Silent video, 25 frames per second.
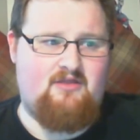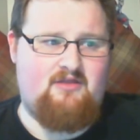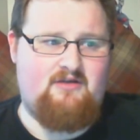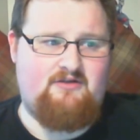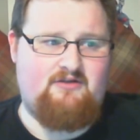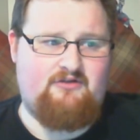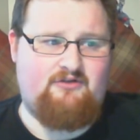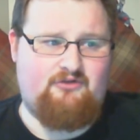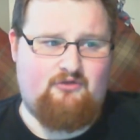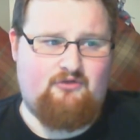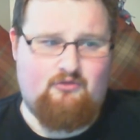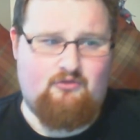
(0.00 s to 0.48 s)

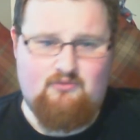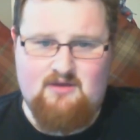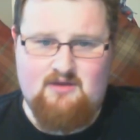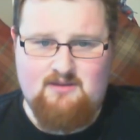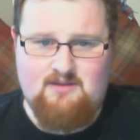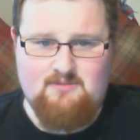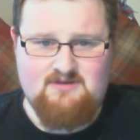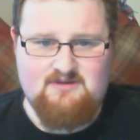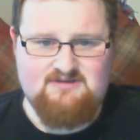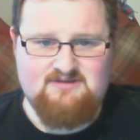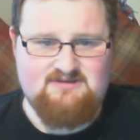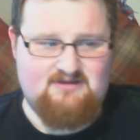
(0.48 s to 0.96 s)

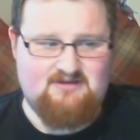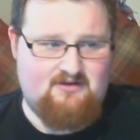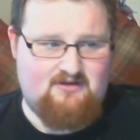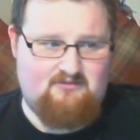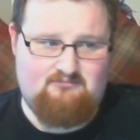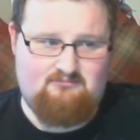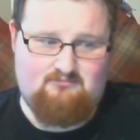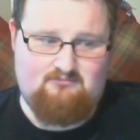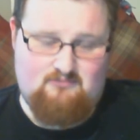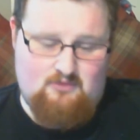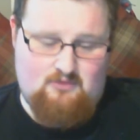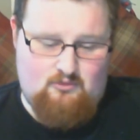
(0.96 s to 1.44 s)
Screamers
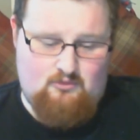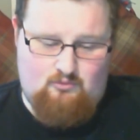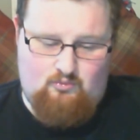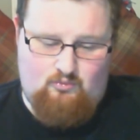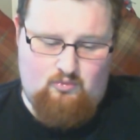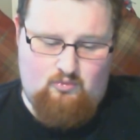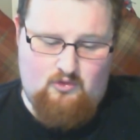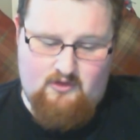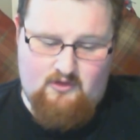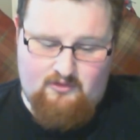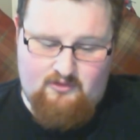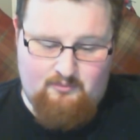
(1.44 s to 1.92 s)
are
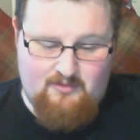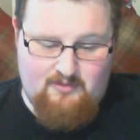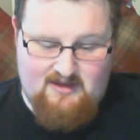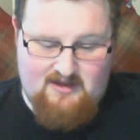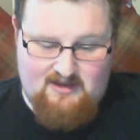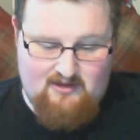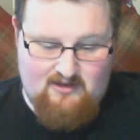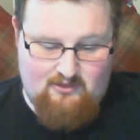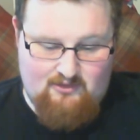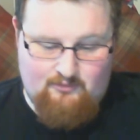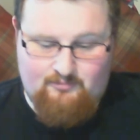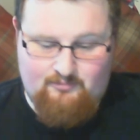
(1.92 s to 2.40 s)
worth
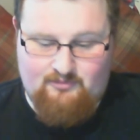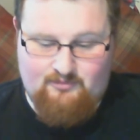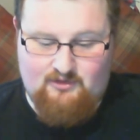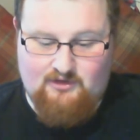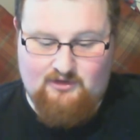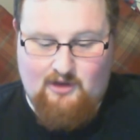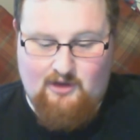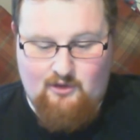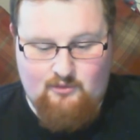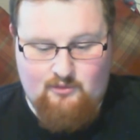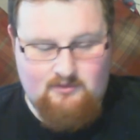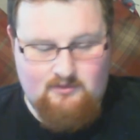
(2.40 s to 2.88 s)
picking up
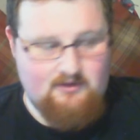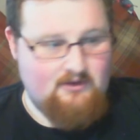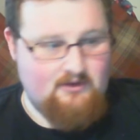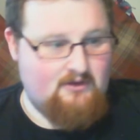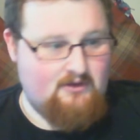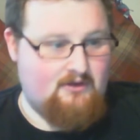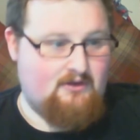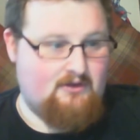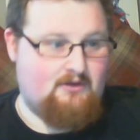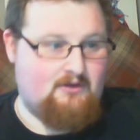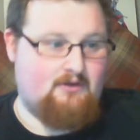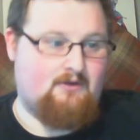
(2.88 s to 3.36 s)
alone.
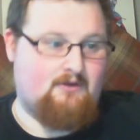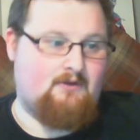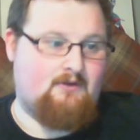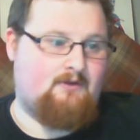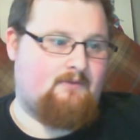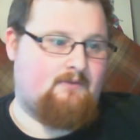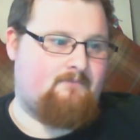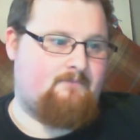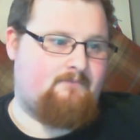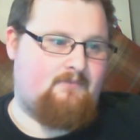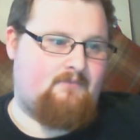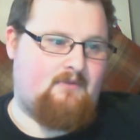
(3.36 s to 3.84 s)

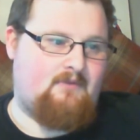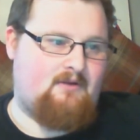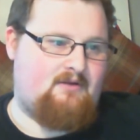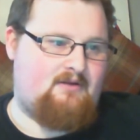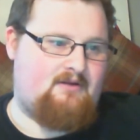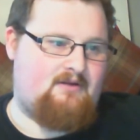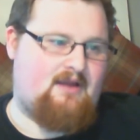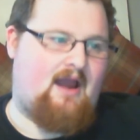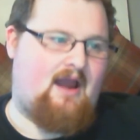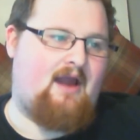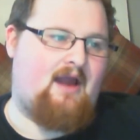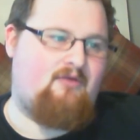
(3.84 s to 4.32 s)

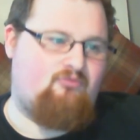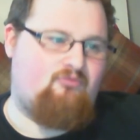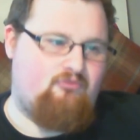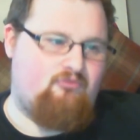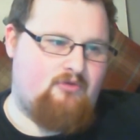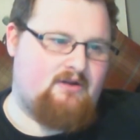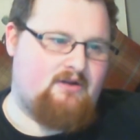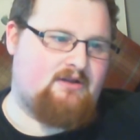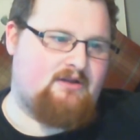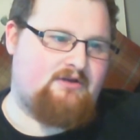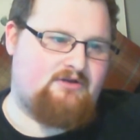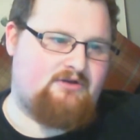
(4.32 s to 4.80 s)
I
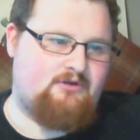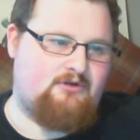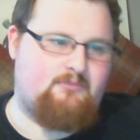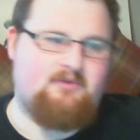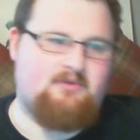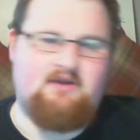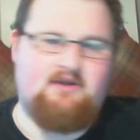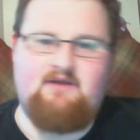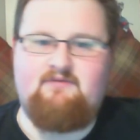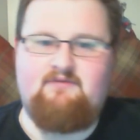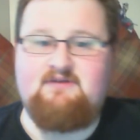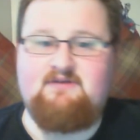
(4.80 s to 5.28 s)
really do
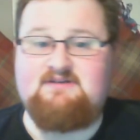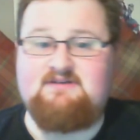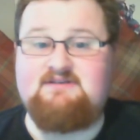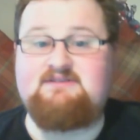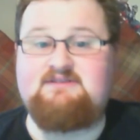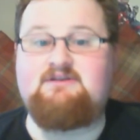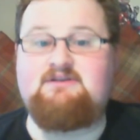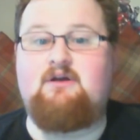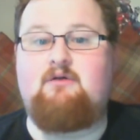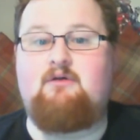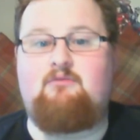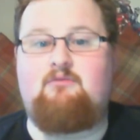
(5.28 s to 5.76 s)
believe this is
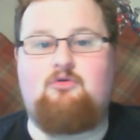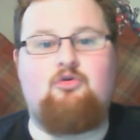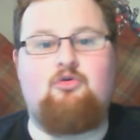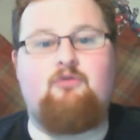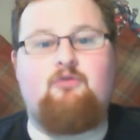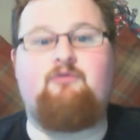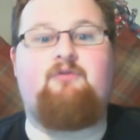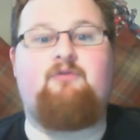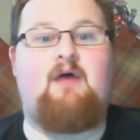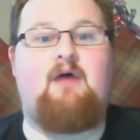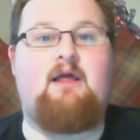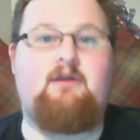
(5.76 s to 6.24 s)
a good
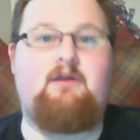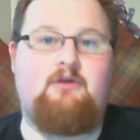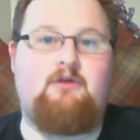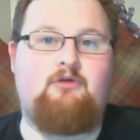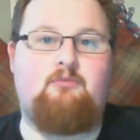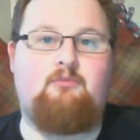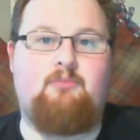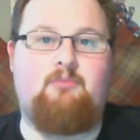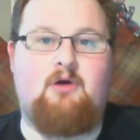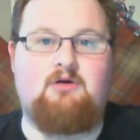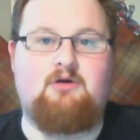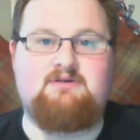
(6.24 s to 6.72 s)
value
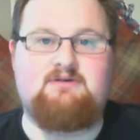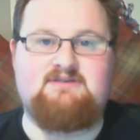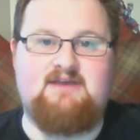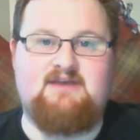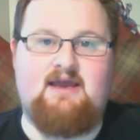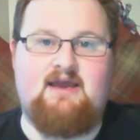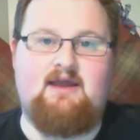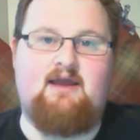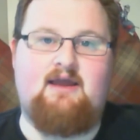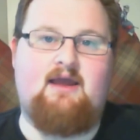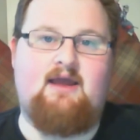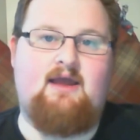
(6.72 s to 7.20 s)
box set
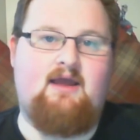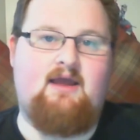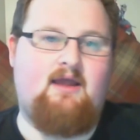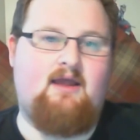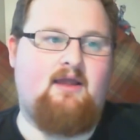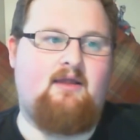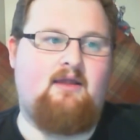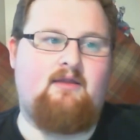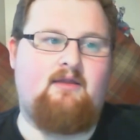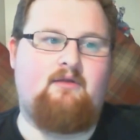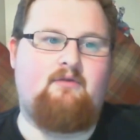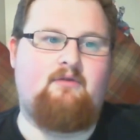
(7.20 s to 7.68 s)

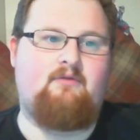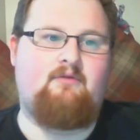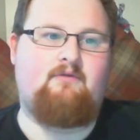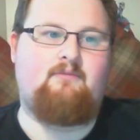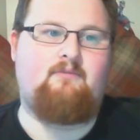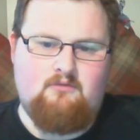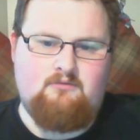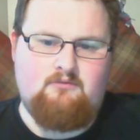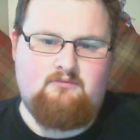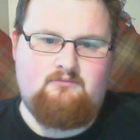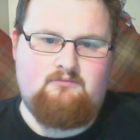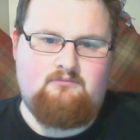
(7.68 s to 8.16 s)
and
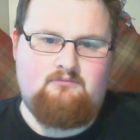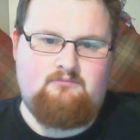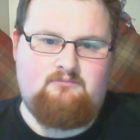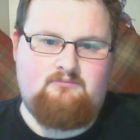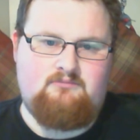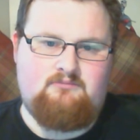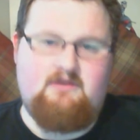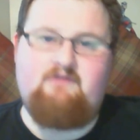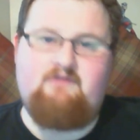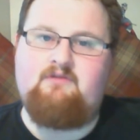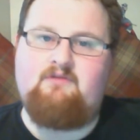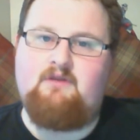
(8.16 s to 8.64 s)

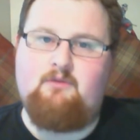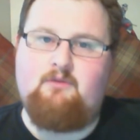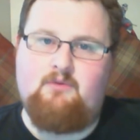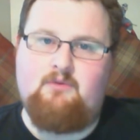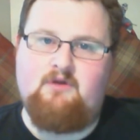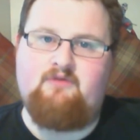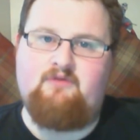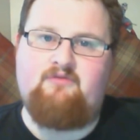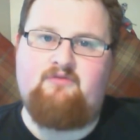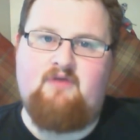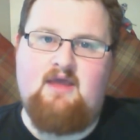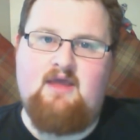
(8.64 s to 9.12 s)
definitely
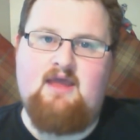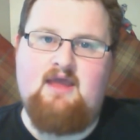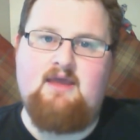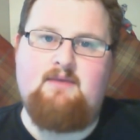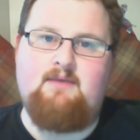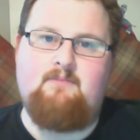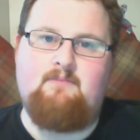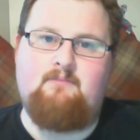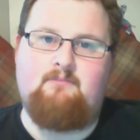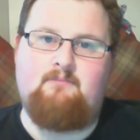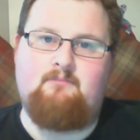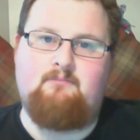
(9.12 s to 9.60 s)
worth a
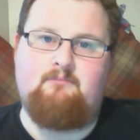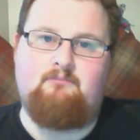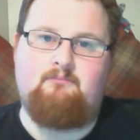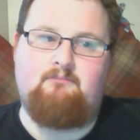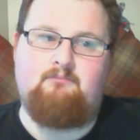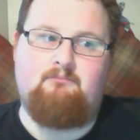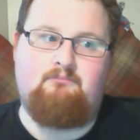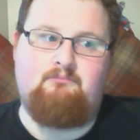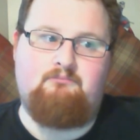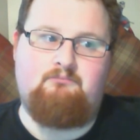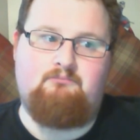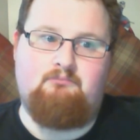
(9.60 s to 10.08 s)

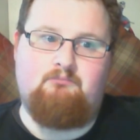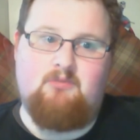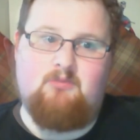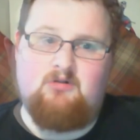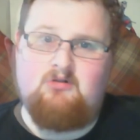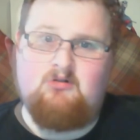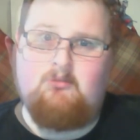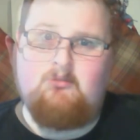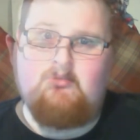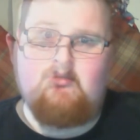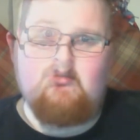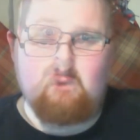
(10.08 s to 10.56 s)

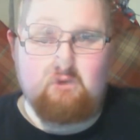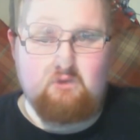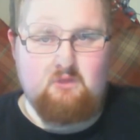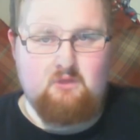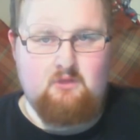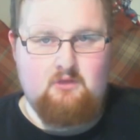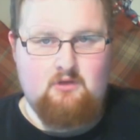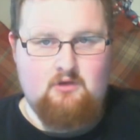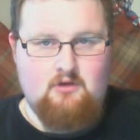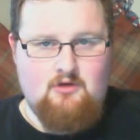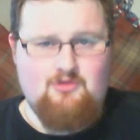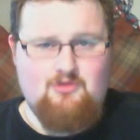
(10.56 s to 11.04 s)
multiple
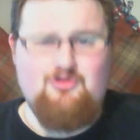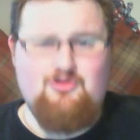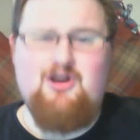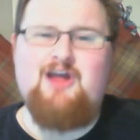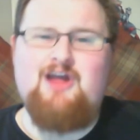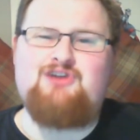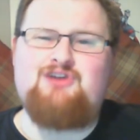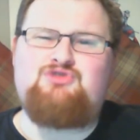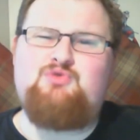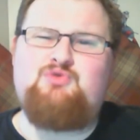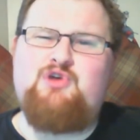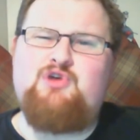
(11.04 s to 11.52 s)
buy.
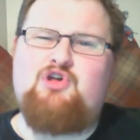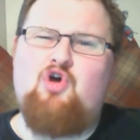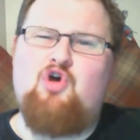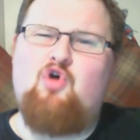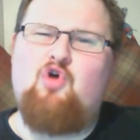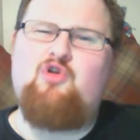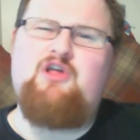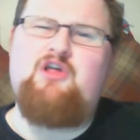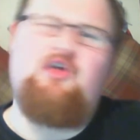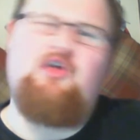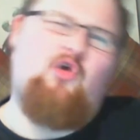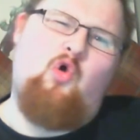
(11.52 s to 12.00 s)
Next we
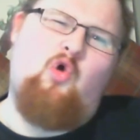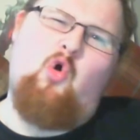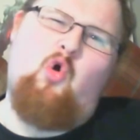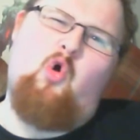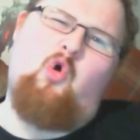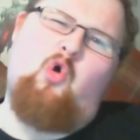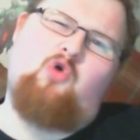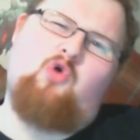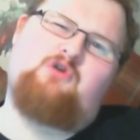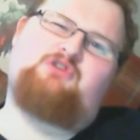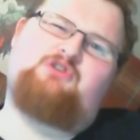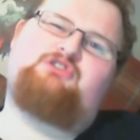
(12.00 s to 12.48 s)
got the
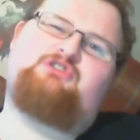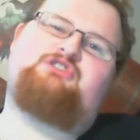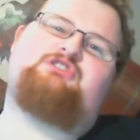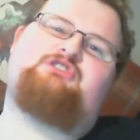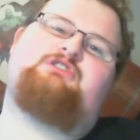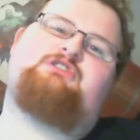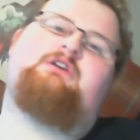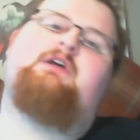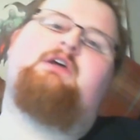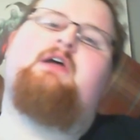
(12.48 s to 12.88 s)
Orcs.